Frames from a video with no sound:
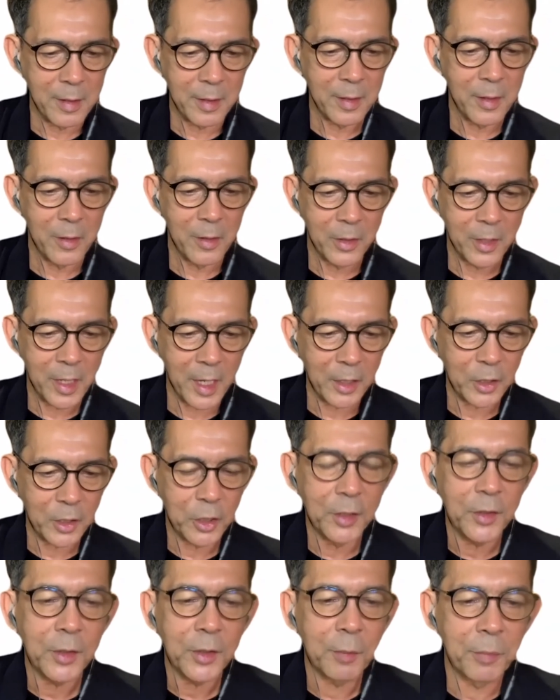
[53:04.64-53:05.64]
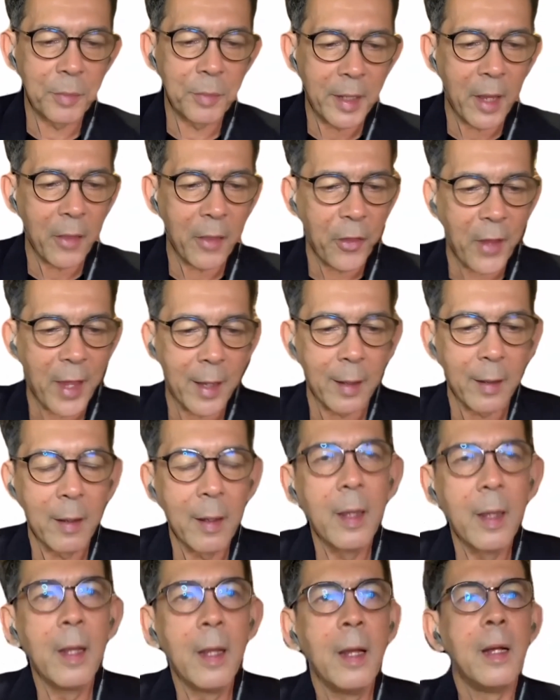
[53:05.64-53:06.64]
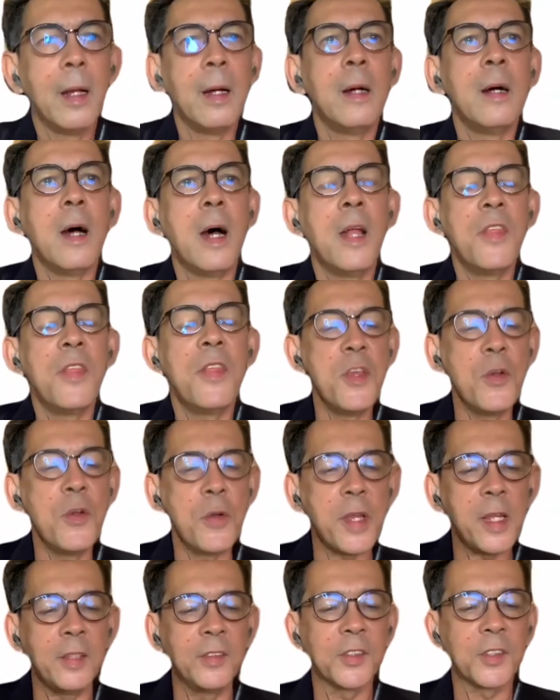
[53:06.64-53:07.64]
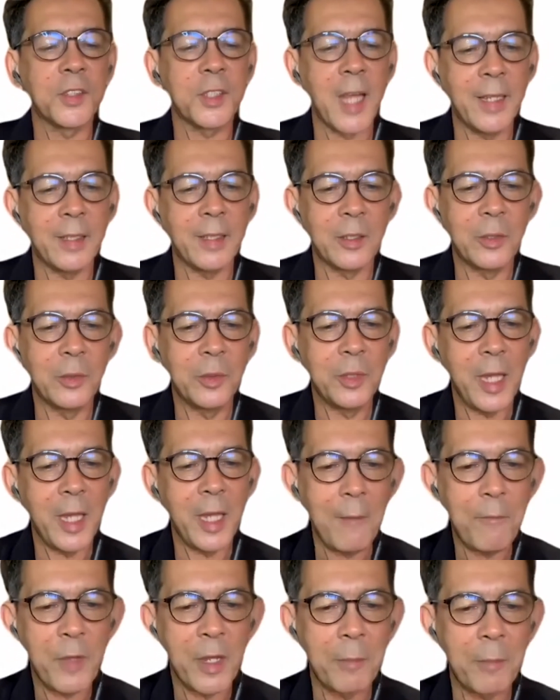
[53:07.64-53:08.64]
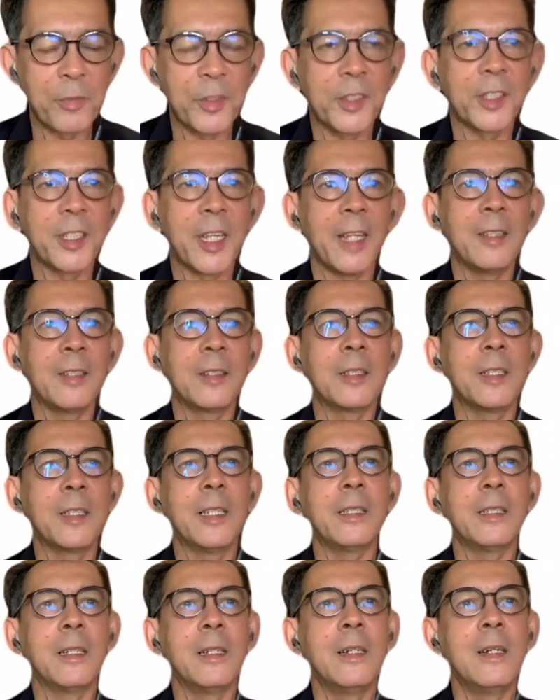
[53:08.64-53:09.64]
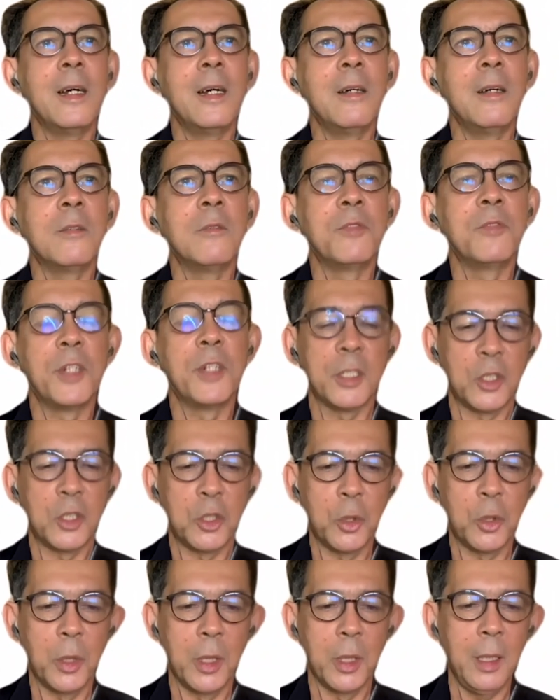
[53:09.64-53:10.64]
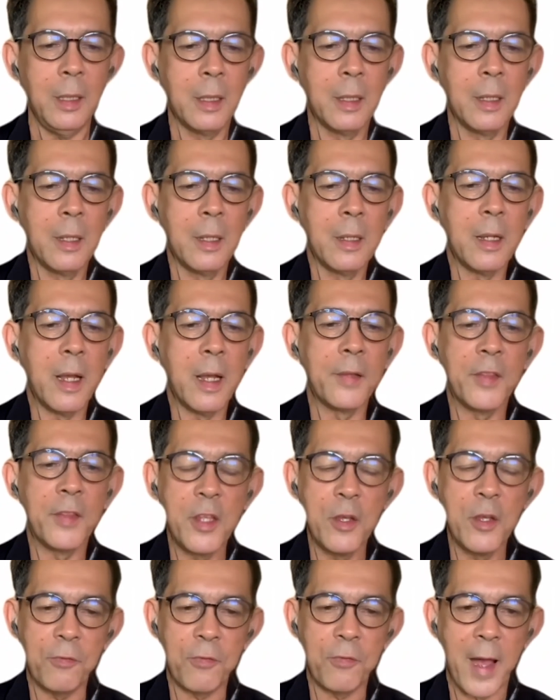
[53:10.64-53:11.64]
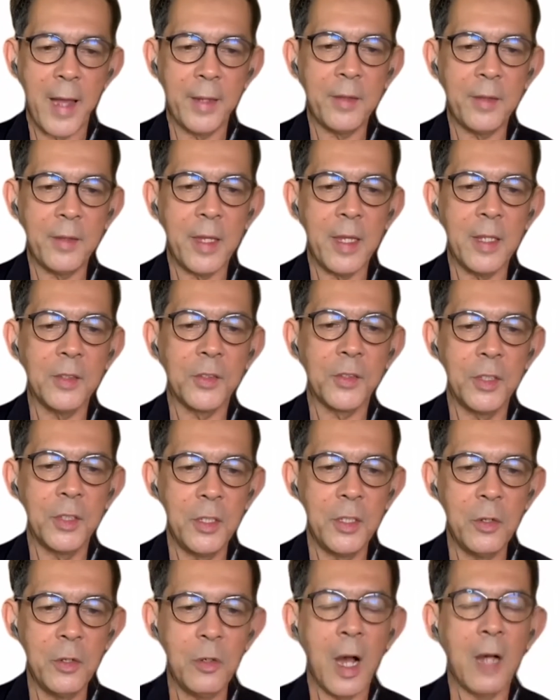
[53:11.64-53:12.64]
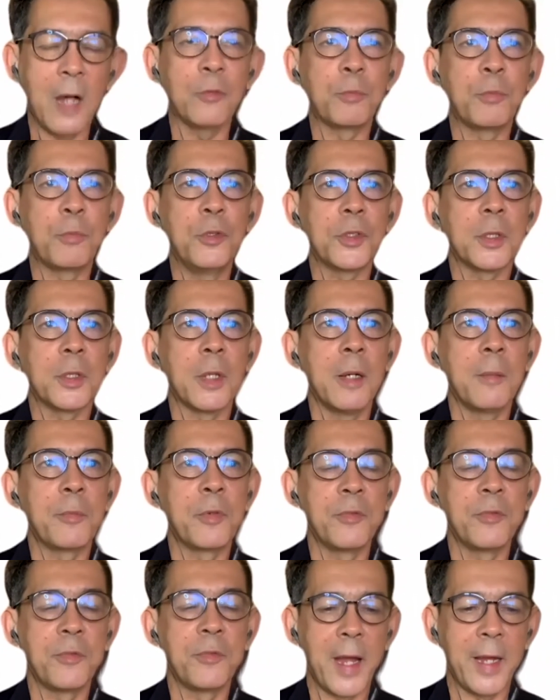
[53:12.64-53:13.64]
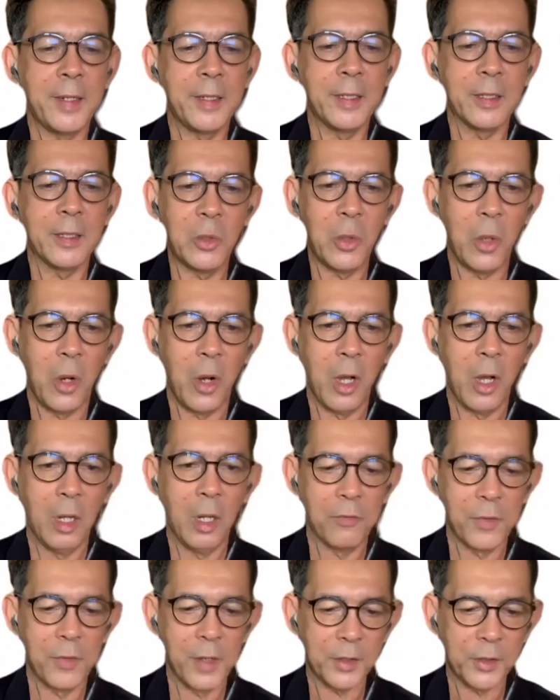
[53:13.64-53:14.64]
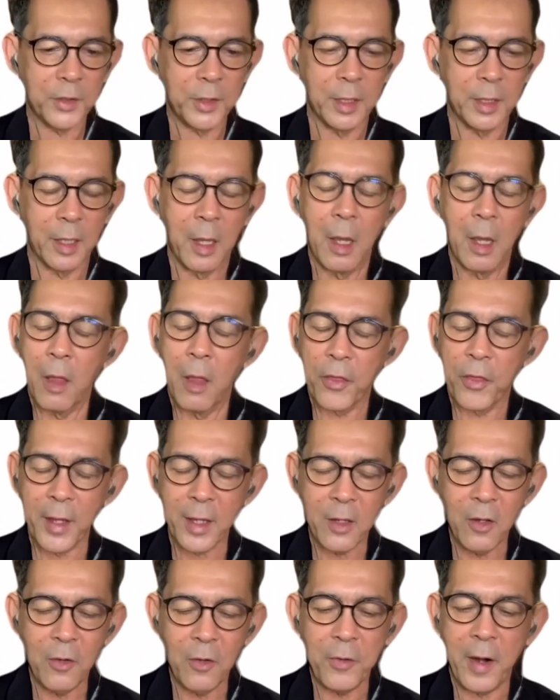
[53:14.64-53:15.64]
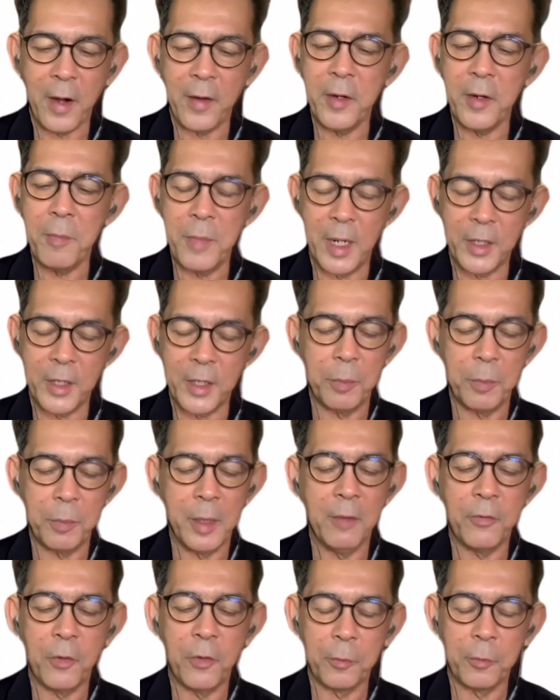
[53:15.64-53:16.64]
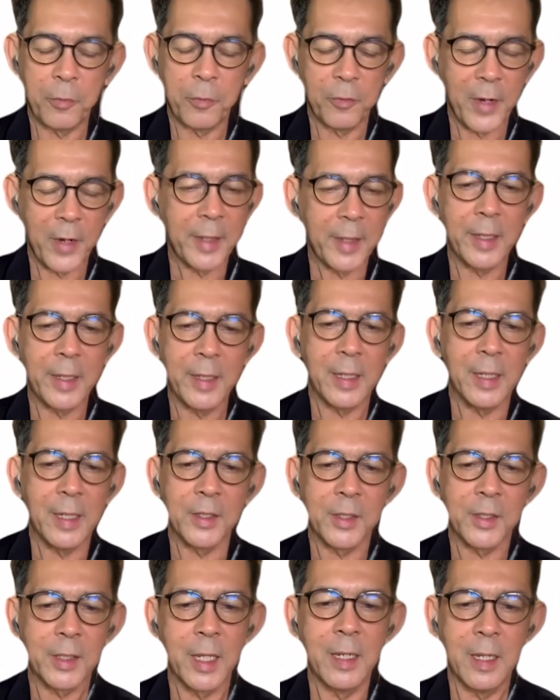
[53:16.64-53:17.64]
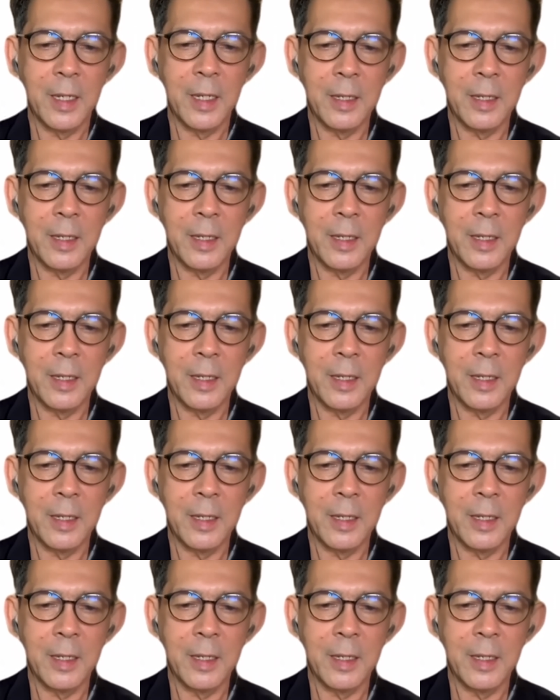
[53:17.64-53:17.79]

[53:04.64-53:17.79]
occasions. But I think a new insight today being presented virtual, and new findings, new outputs are provided to all of us here. Thank you very much, Mel, for providing us a